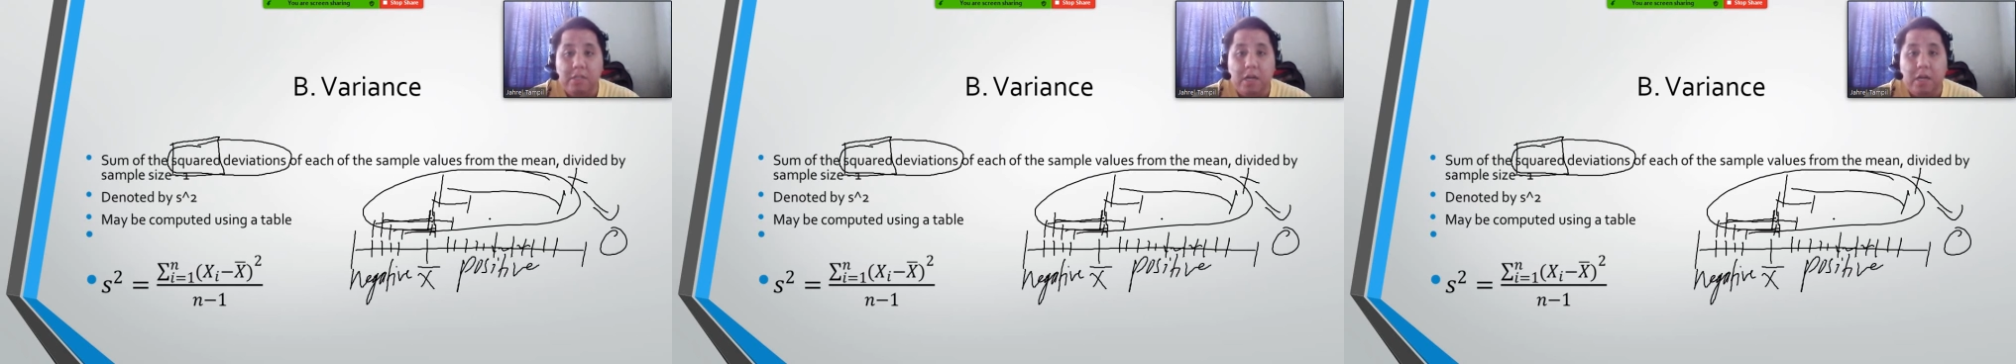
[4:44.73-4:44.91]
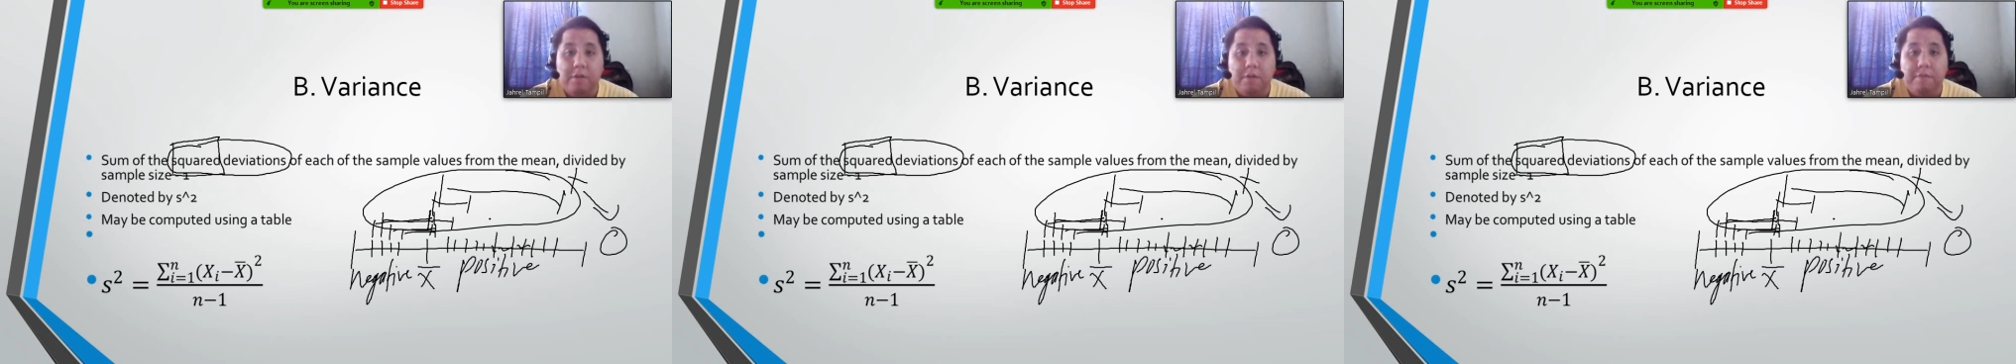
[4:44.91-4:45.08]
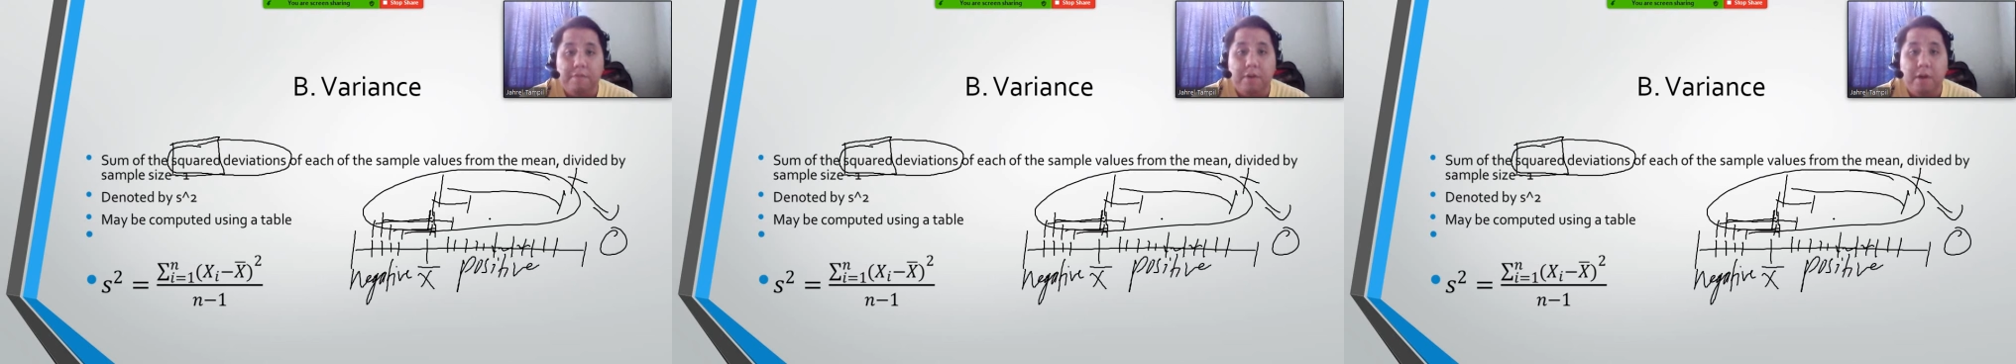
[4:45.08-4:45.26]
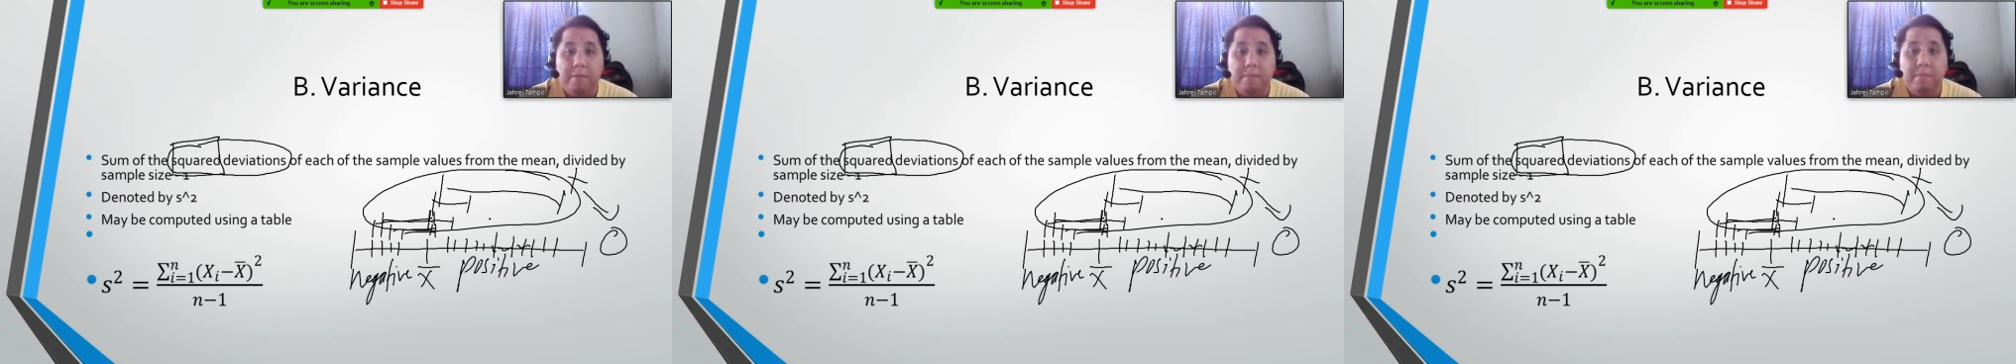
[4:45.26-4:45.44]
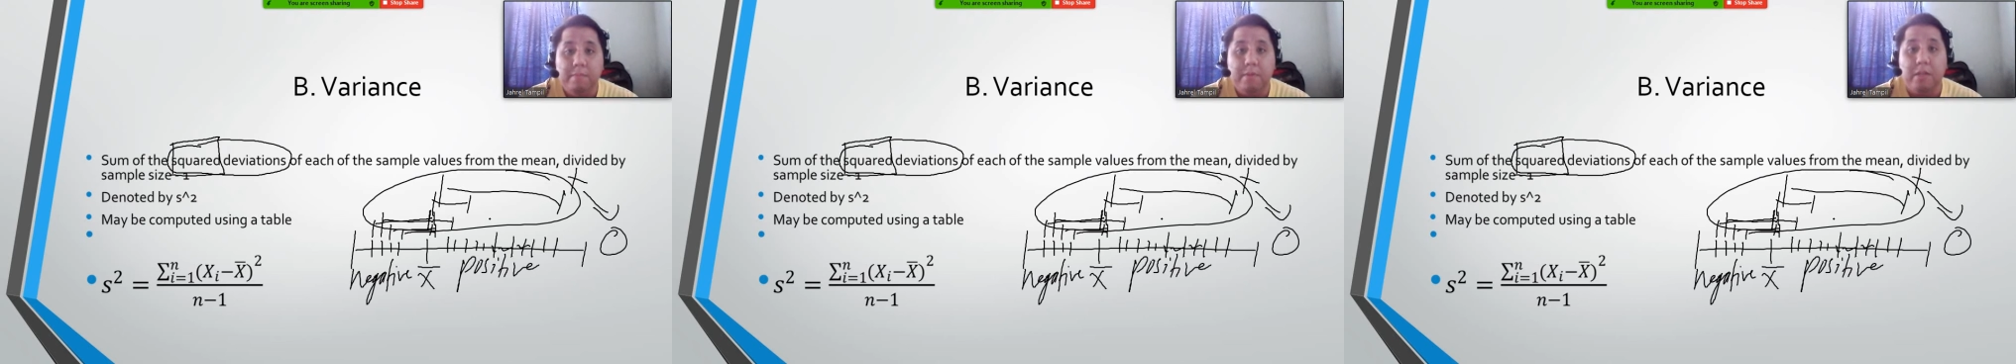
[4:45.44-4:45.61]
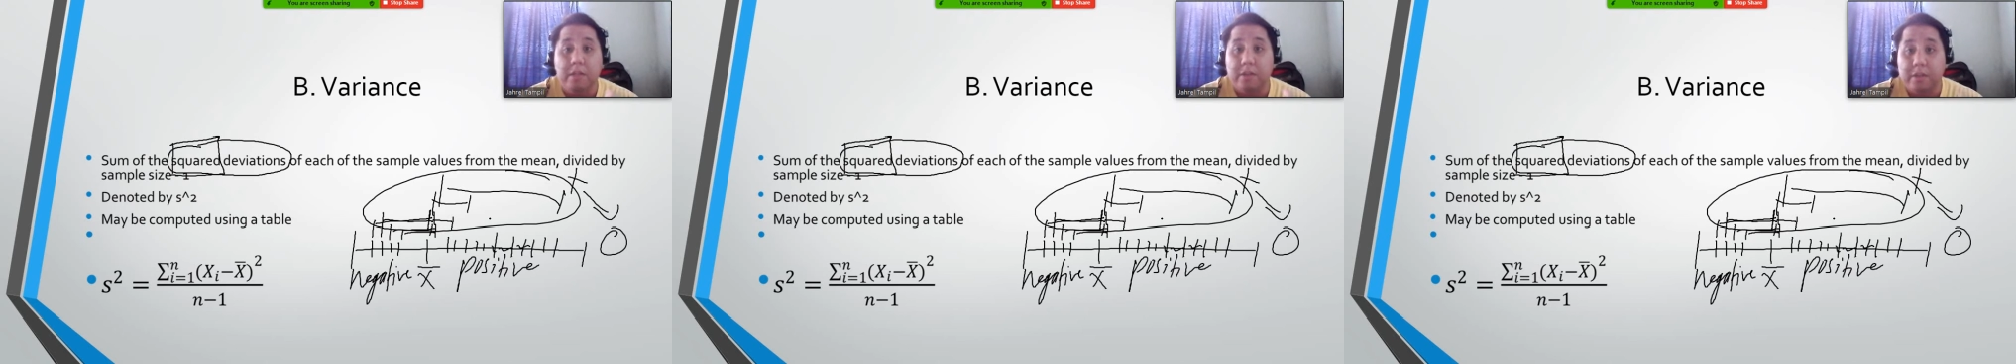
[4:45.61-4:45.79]
are from
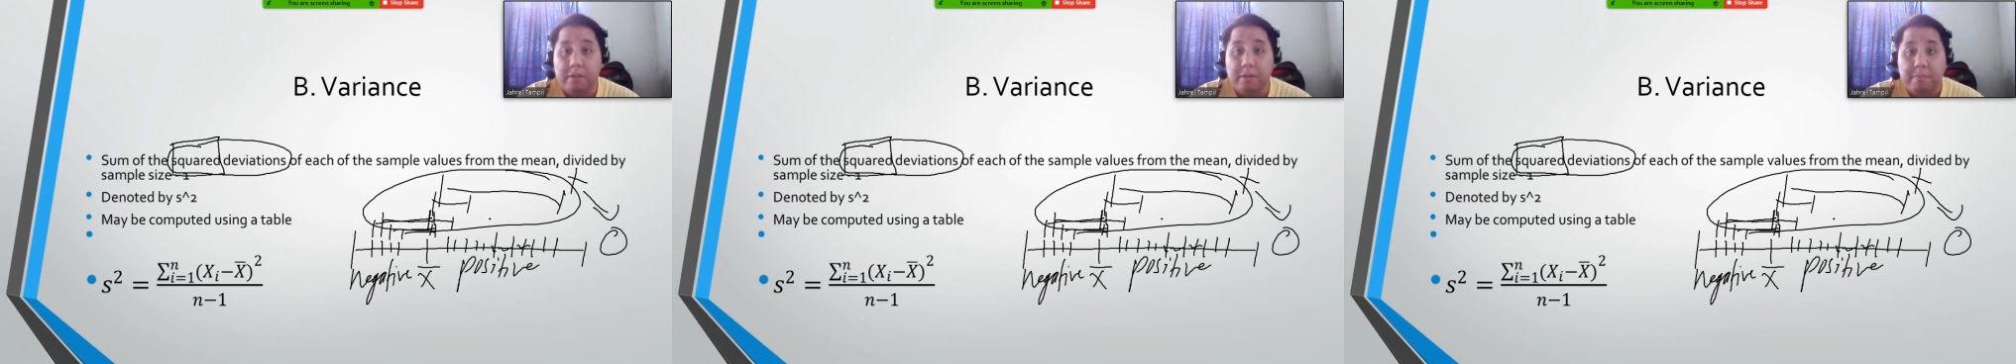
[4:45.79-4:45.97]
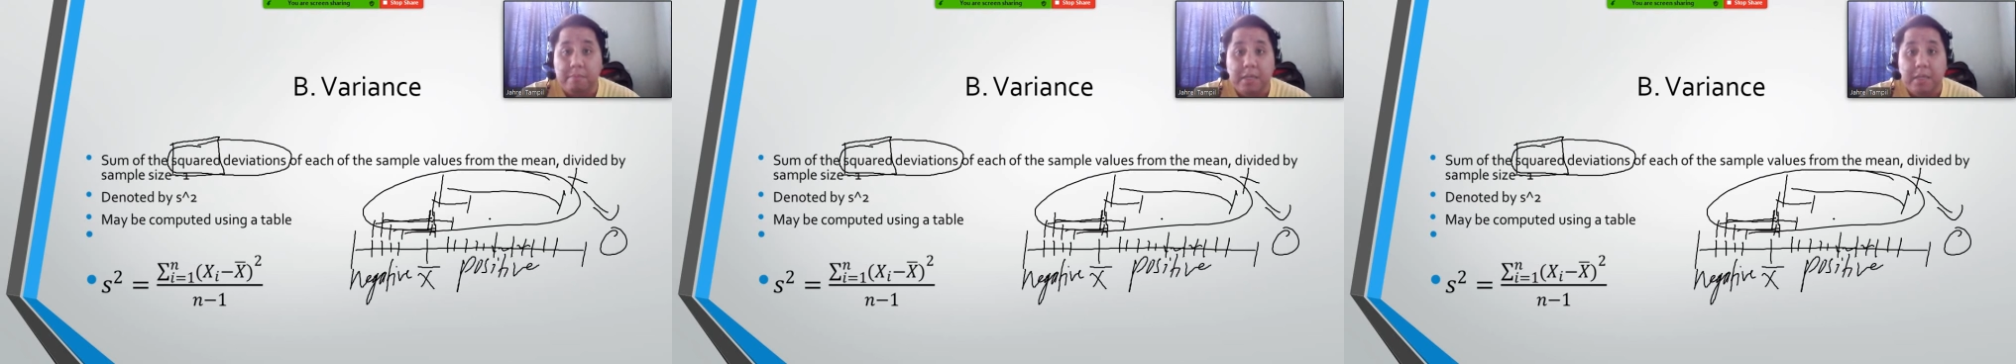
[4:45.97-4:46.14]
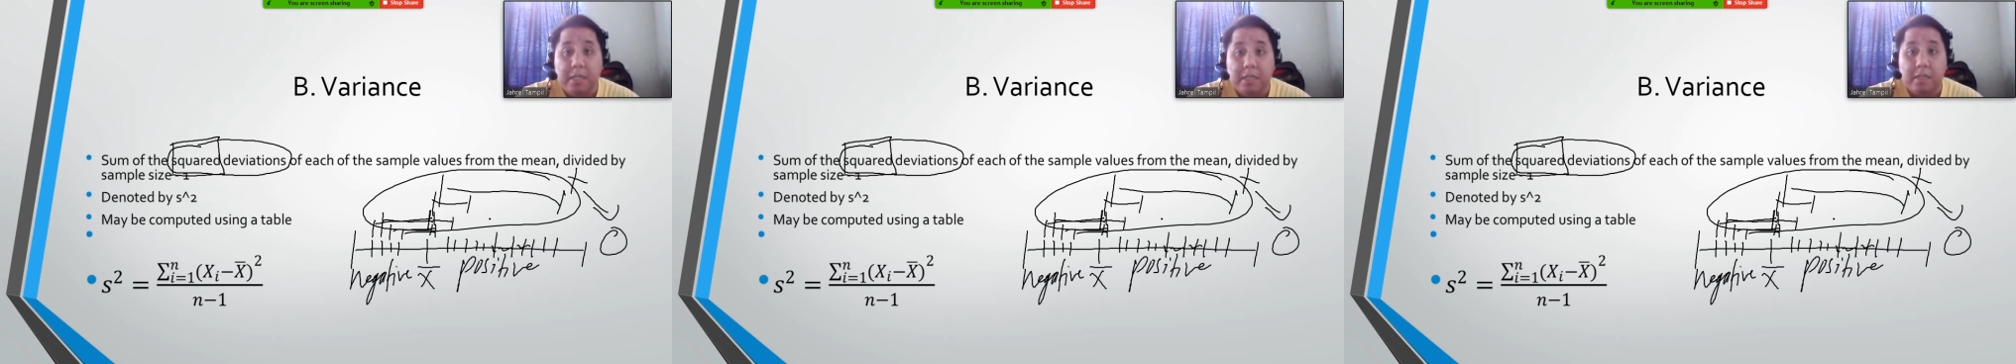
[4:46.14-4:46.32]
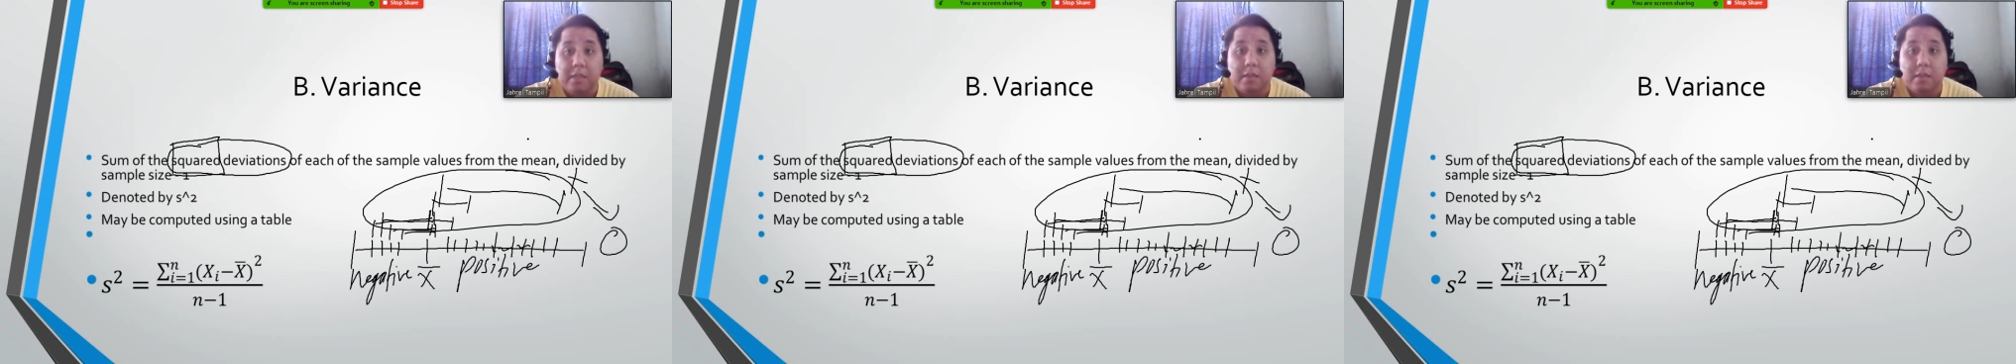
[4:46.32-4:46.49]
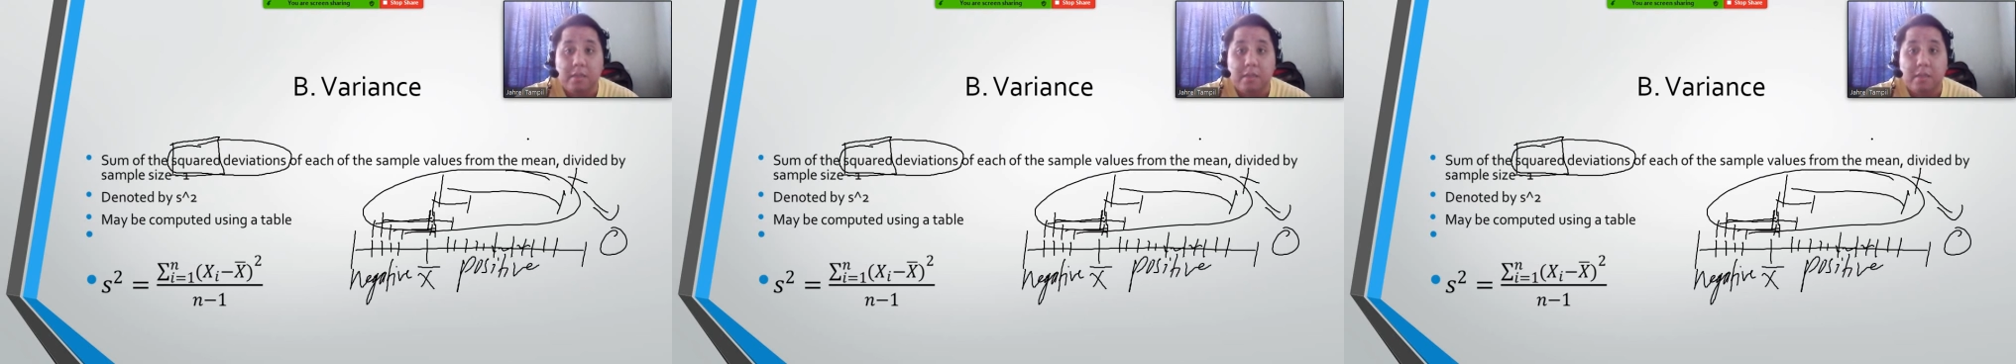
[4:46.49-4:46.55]
the mean.